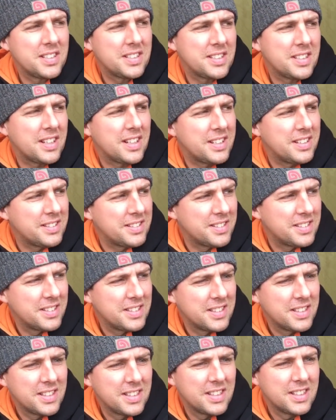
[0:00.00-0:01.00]
So,
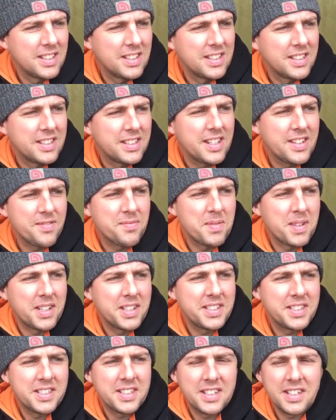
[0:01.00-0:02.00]
never
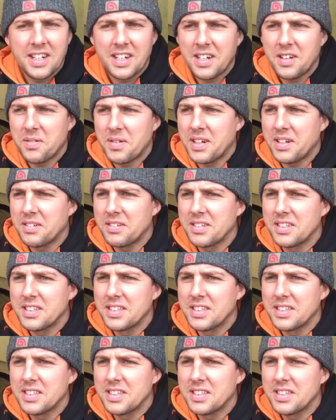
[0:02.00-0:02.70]
mind. Oh well.